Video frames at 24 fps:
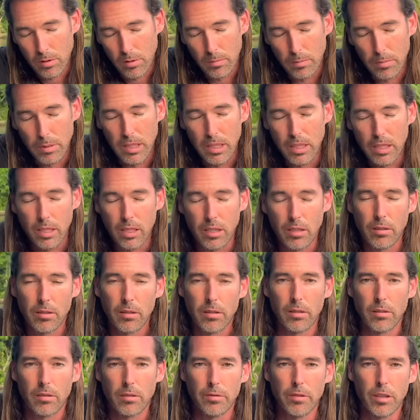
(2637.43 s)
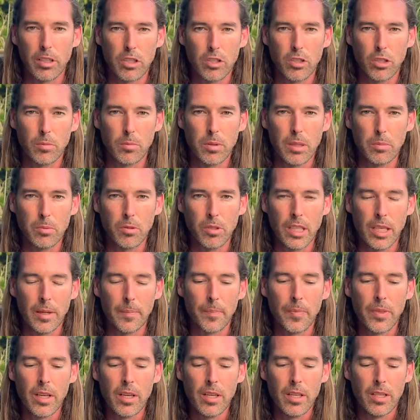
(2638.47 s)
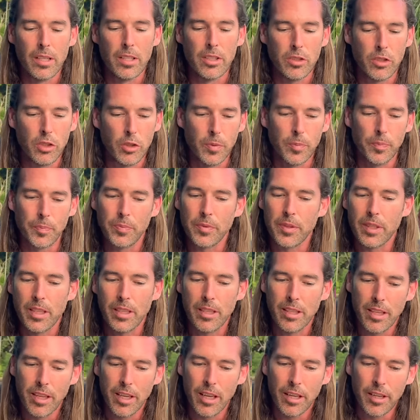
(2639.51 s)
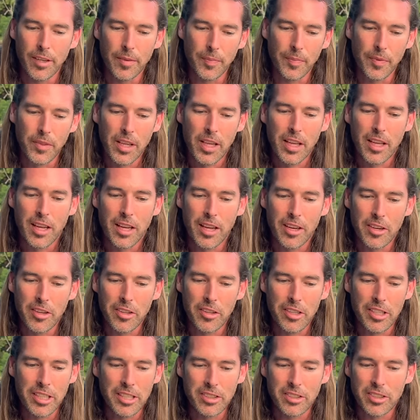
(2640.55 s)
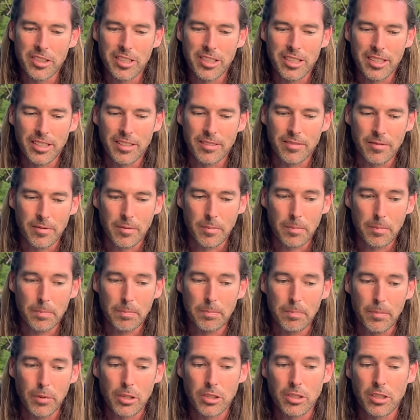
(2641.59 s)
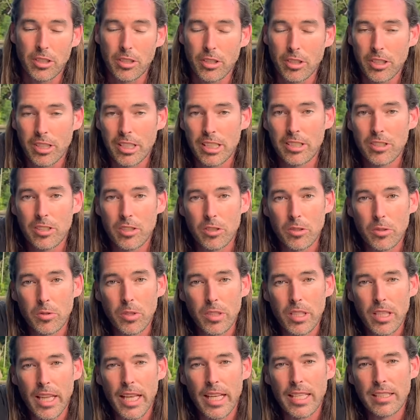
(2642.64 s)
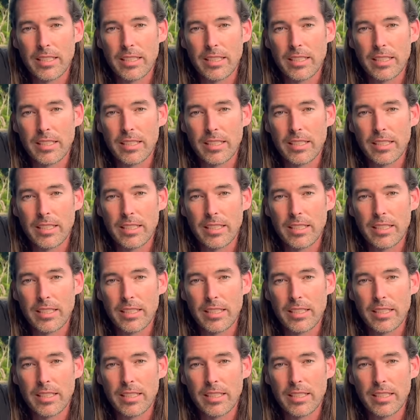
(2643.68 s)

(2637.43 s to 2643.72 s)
being functional people again. So um, another interesting person to look into in that